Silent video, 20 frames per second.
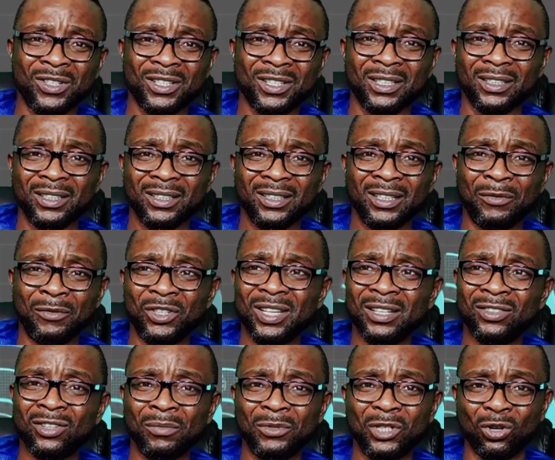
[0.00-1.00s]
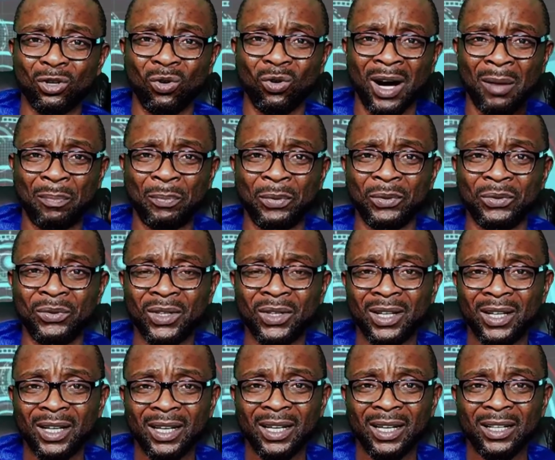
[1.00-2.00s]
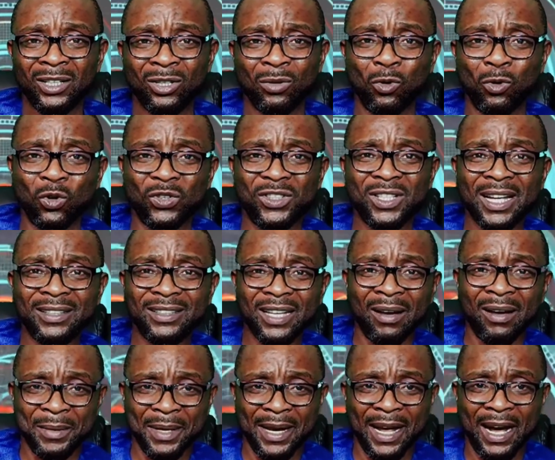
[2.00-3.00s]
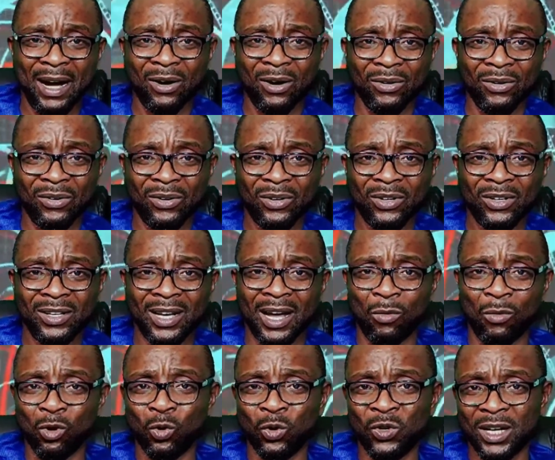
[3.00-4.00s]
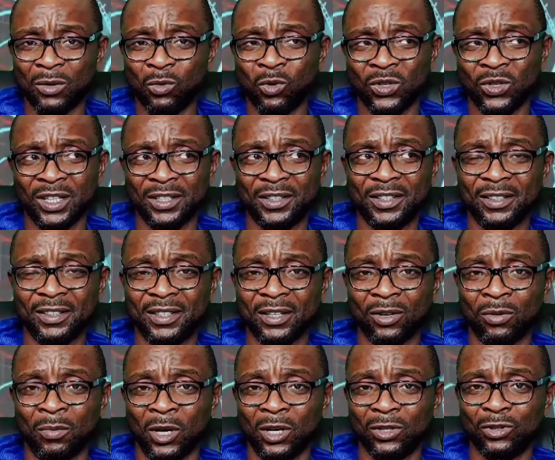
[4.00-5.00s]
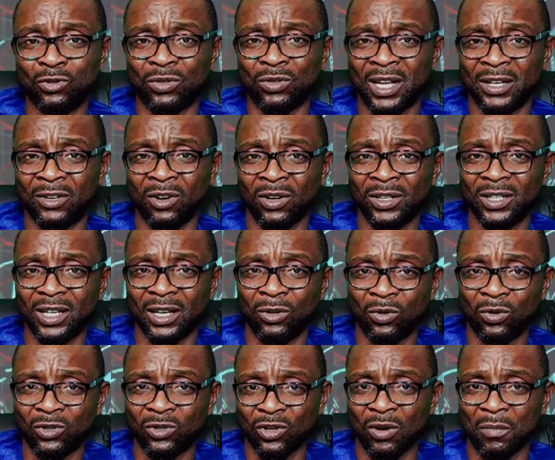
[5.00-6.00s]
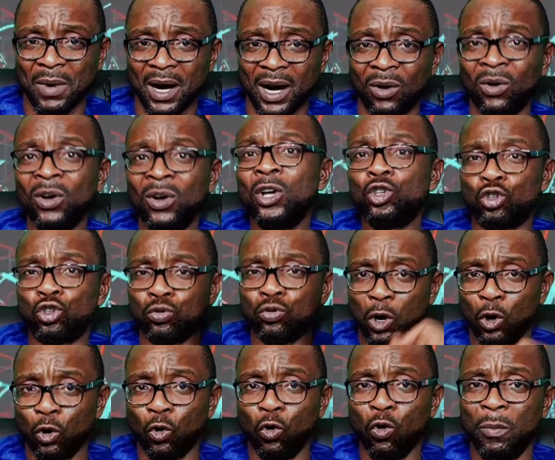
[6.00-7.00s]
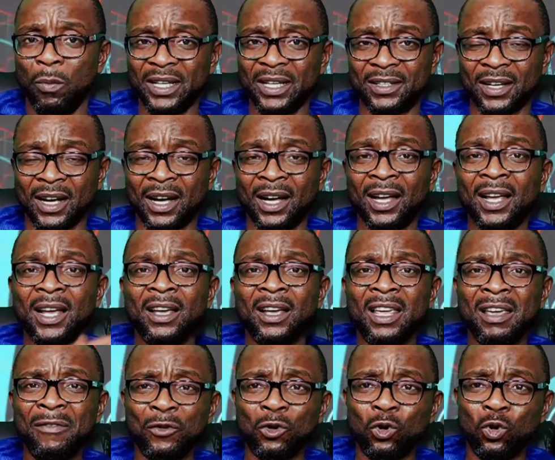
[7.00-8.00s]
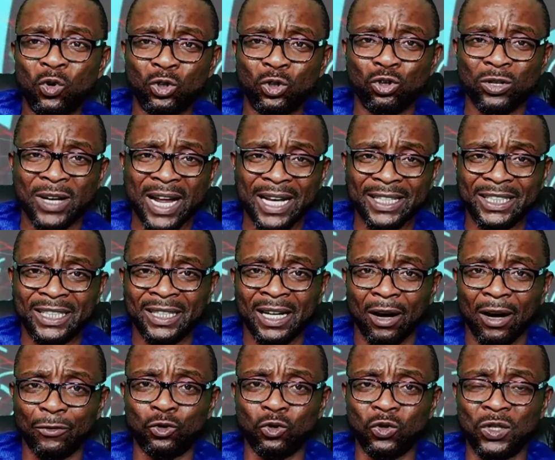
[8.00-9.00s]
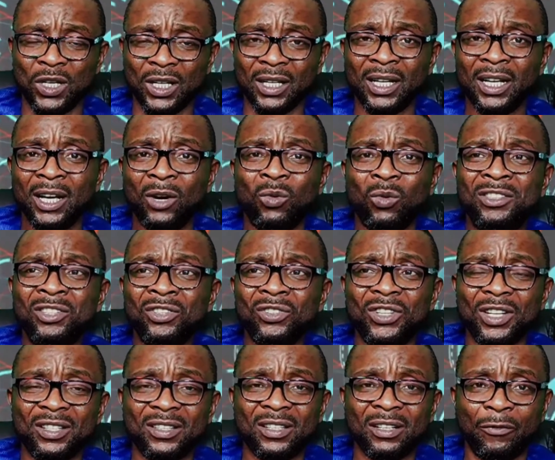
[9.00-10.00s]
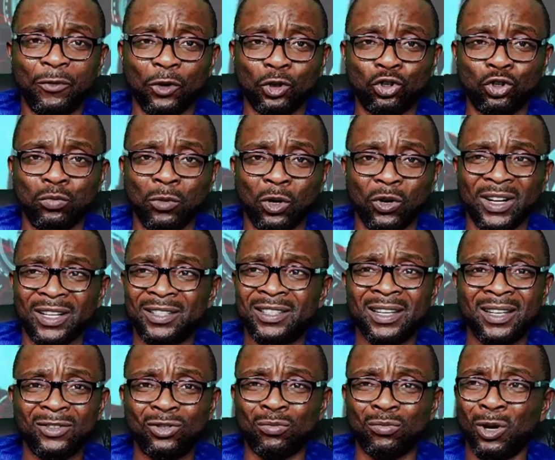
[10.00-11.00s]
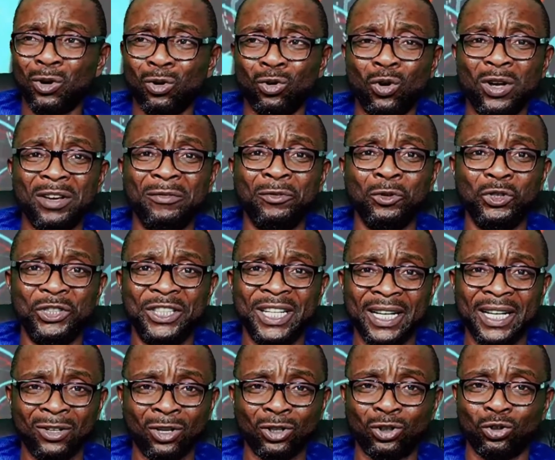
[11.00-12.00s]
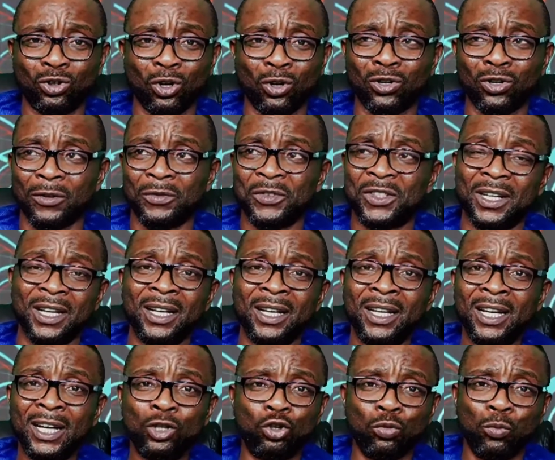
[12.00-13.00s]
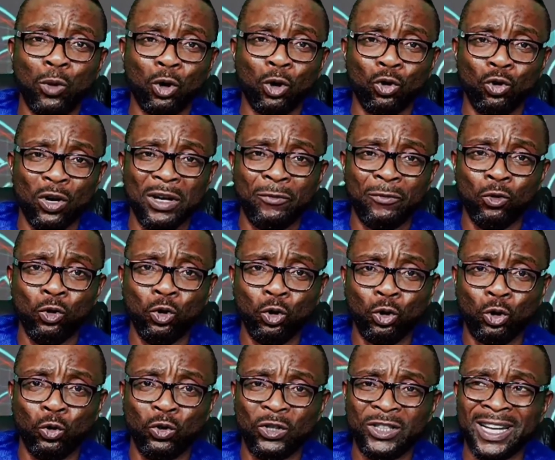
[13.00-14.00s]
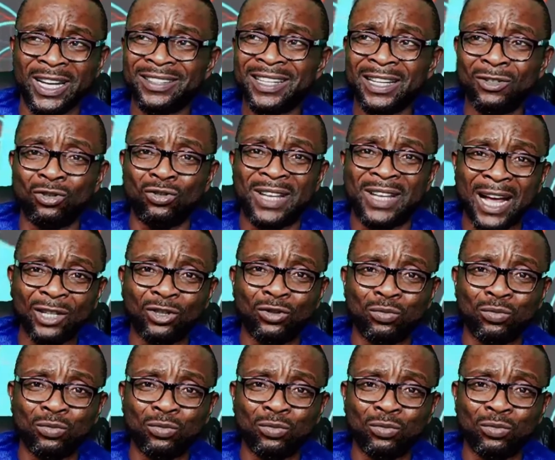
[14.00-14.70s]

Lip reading: something go happen, you go start time now. Now we go, they go, they see, say, well, today don't they look somehow, tomorrow go better. If you look to Nigeria of today, which you they see for tomorrow, they say tomorrow no even day, not to talk of say tomorrow no even look good. They say that tomorrow no day.